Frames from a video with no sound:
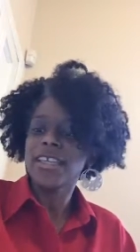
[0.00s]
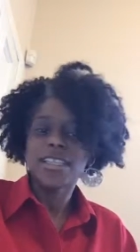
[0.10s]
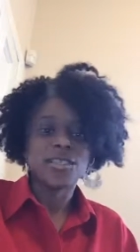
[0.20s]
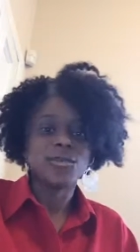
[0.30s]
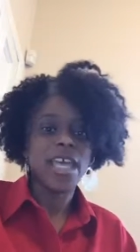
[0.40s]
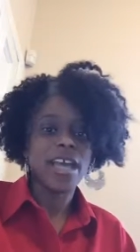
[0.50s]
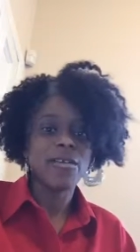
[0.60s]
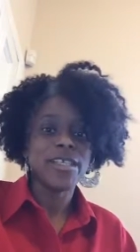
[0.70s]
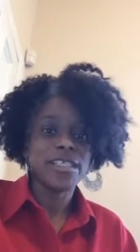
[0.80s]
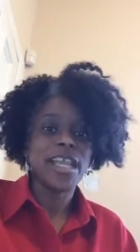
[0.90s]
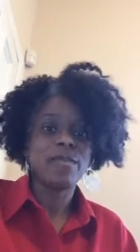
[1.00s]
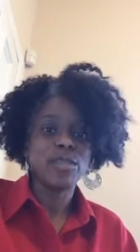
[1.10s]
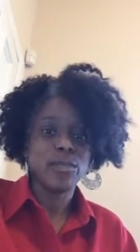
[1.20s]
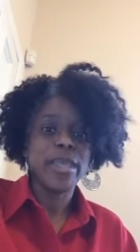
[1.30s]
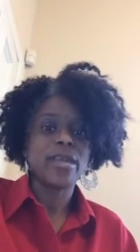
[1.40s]
So now it's time
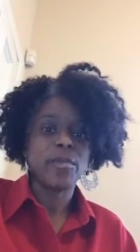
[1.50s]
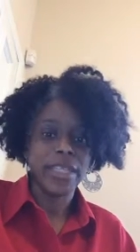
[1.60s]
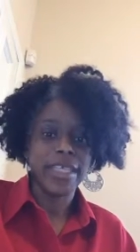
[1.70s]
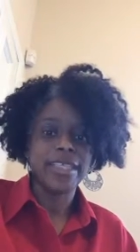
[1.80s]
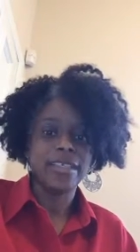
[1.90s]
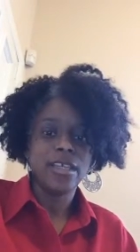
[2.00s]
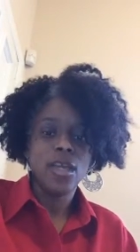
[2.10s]
to make a plan.